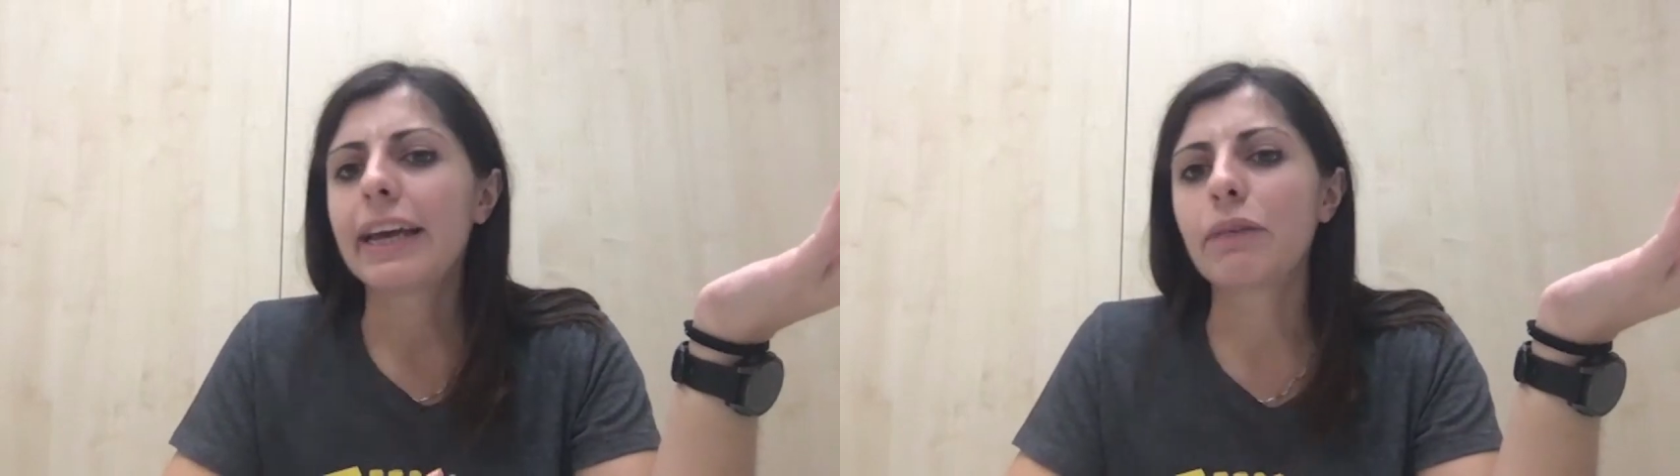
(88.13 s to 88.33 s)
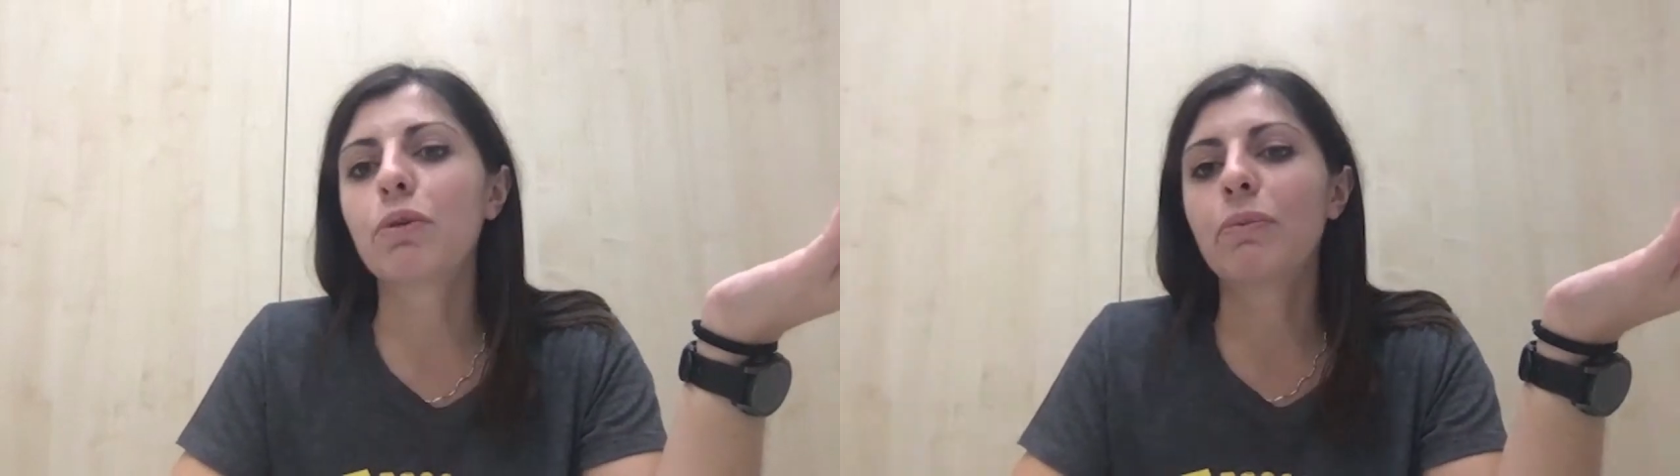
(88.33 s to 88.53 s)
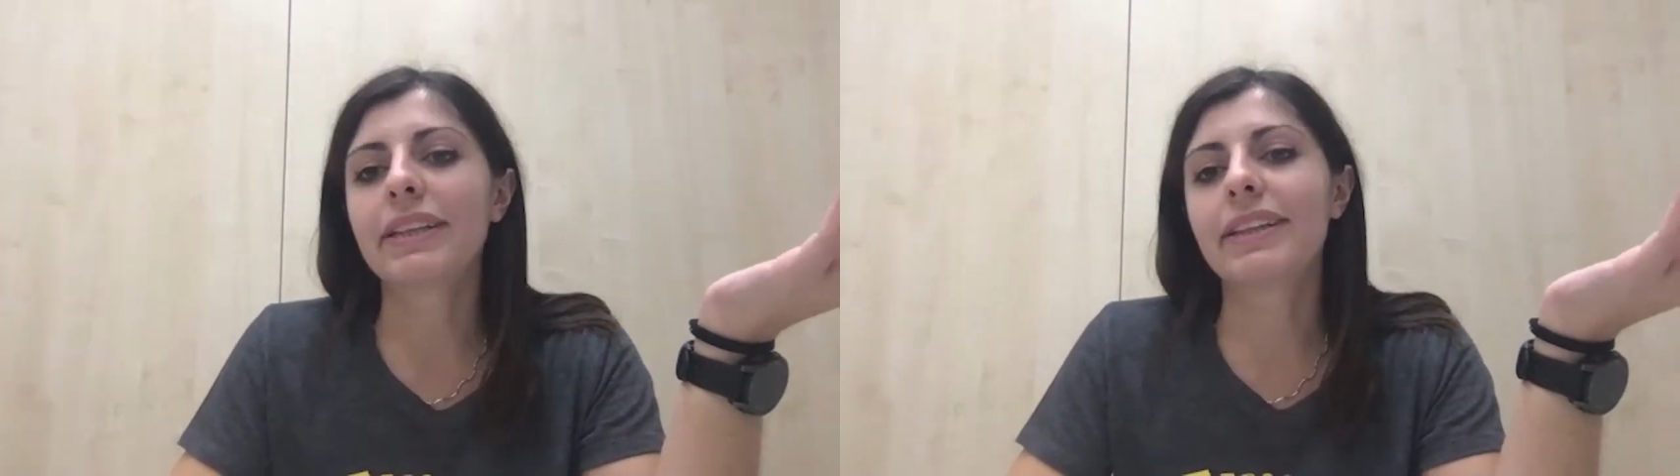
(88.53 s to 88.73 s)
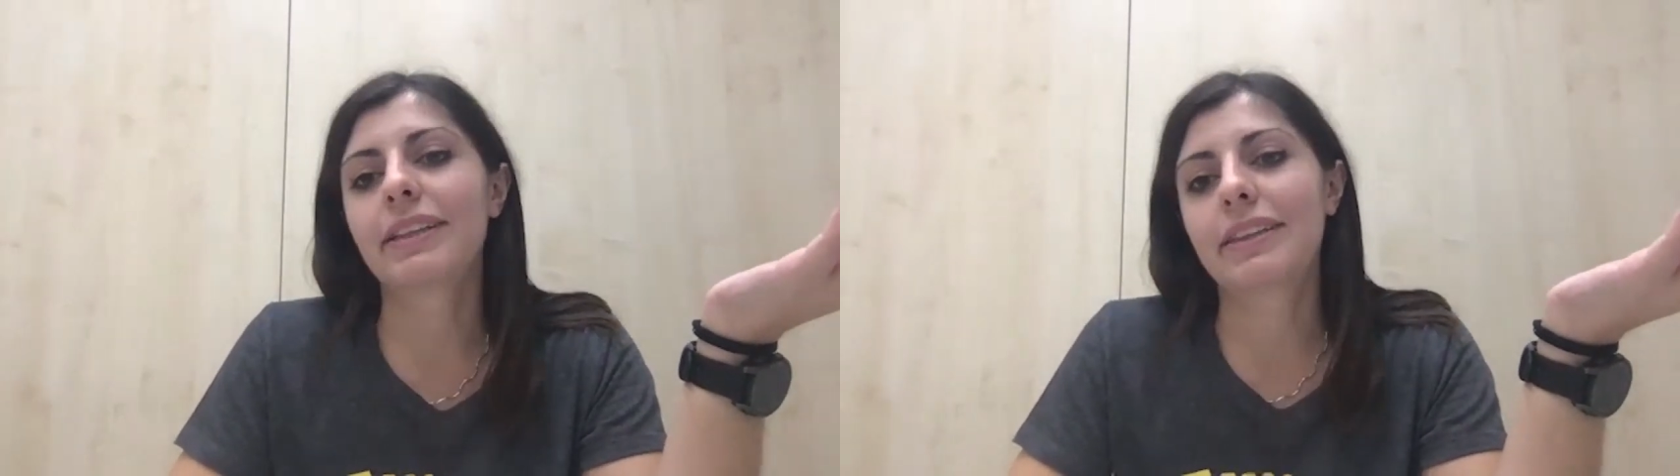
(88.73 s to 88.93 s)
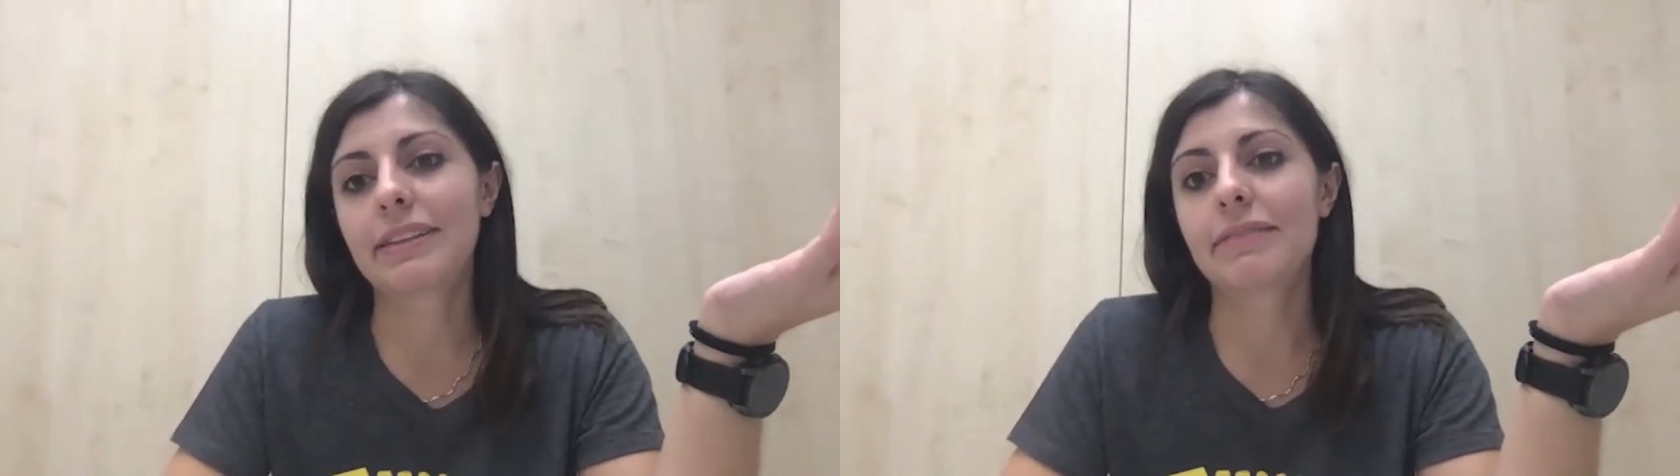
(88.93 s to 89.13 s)
it will mean
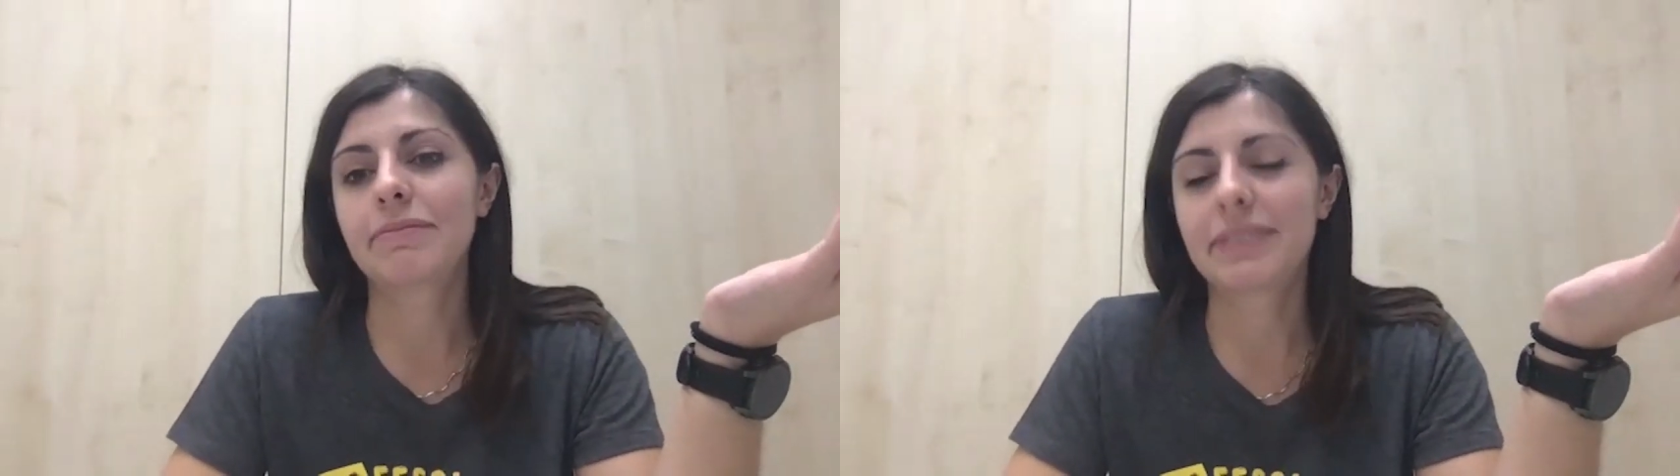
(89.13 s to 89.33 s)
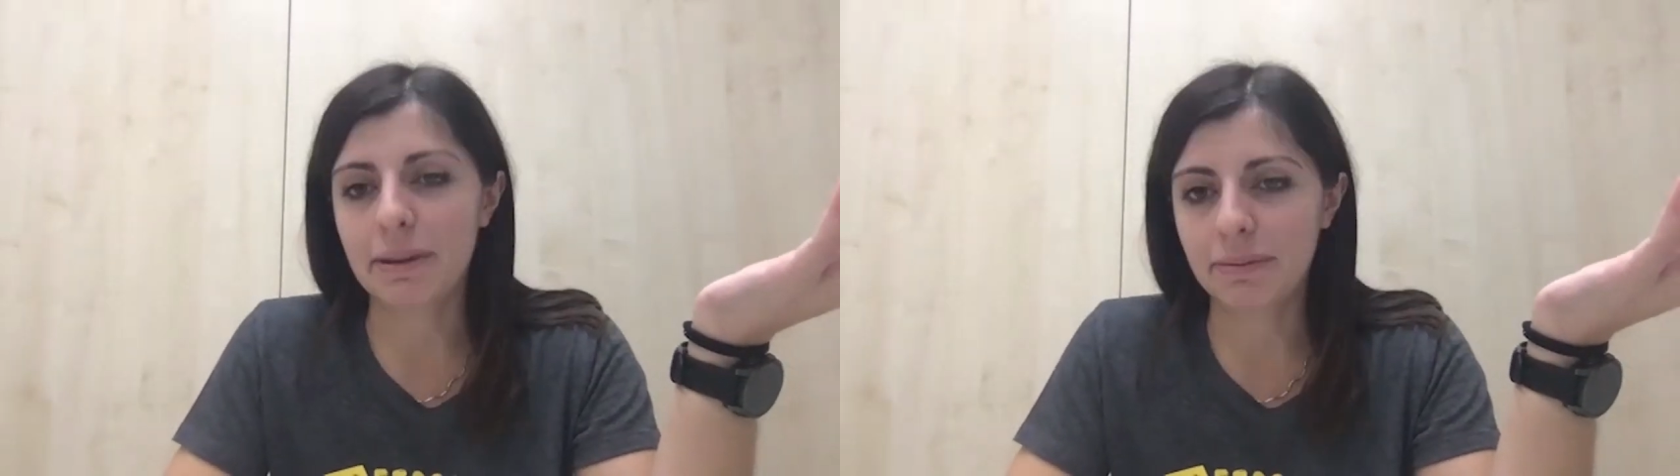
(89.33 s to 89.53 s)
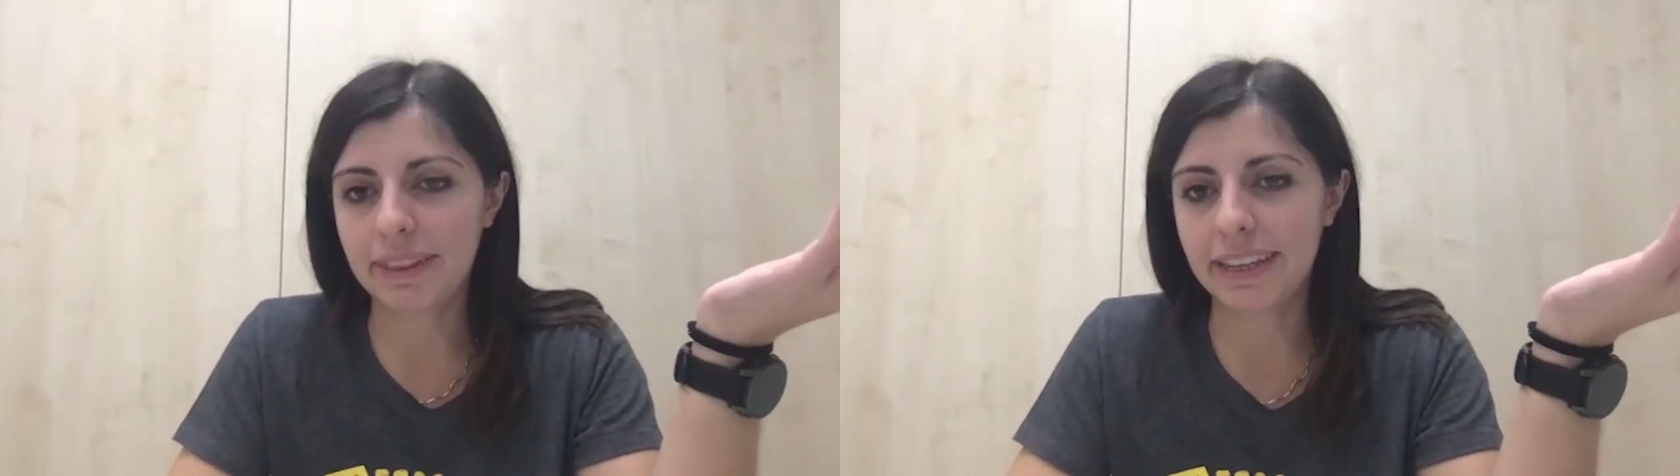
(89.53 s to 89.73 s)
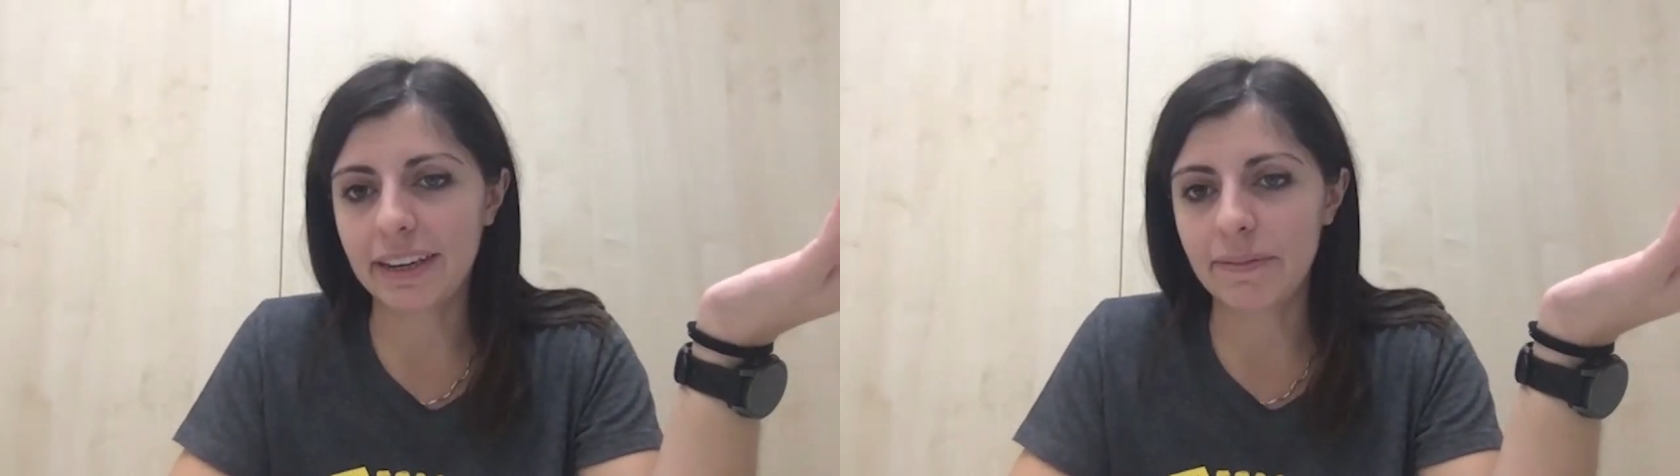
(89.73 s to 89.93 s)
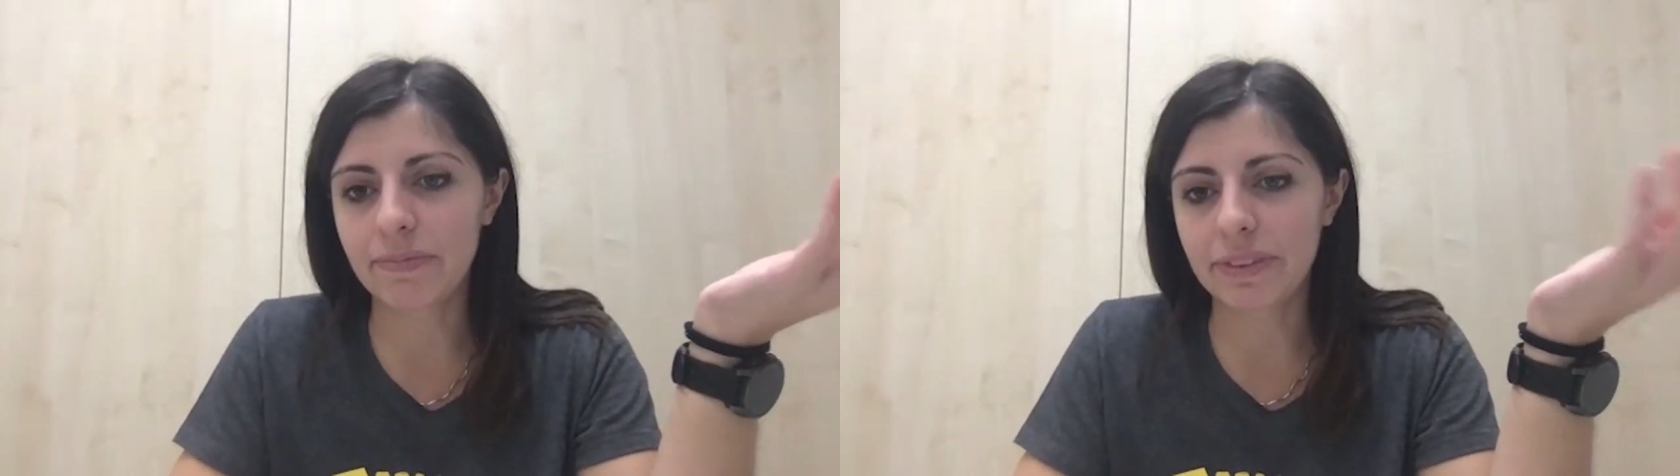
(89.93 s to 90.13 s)
that
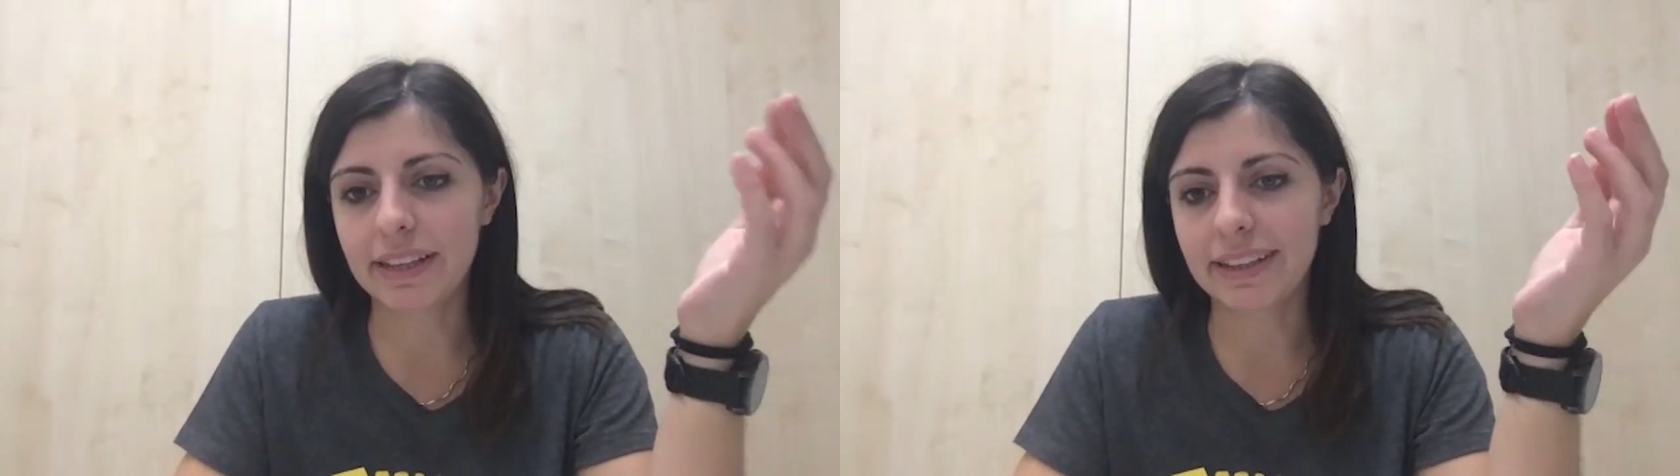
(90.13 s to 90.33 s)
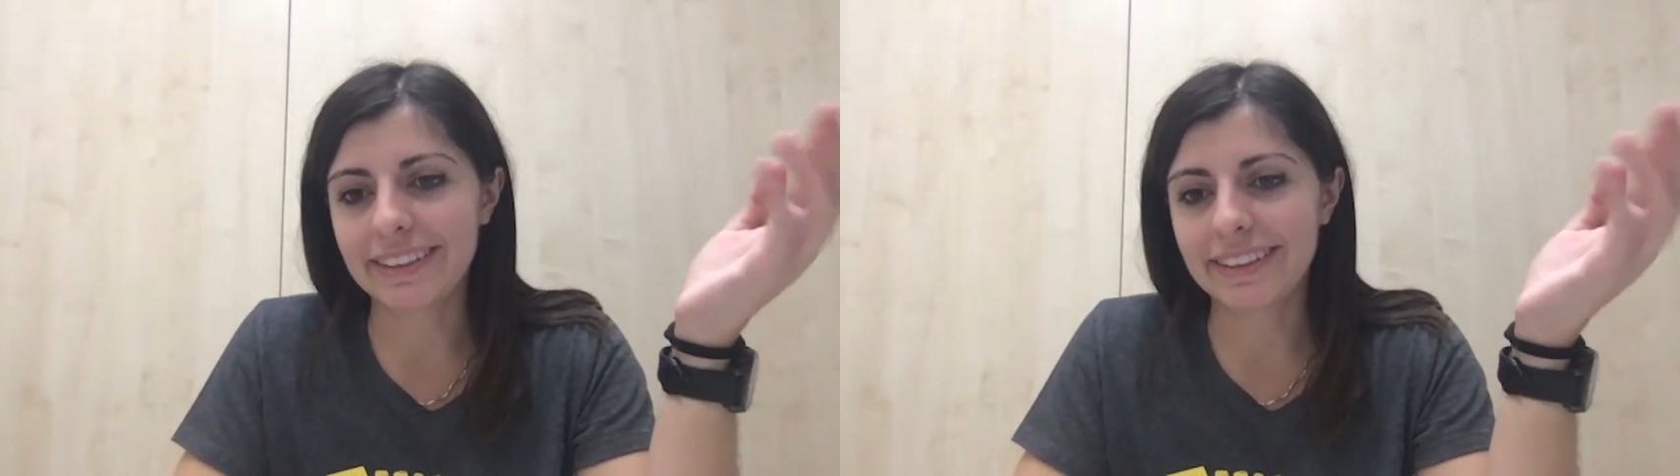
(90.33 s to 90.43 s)
something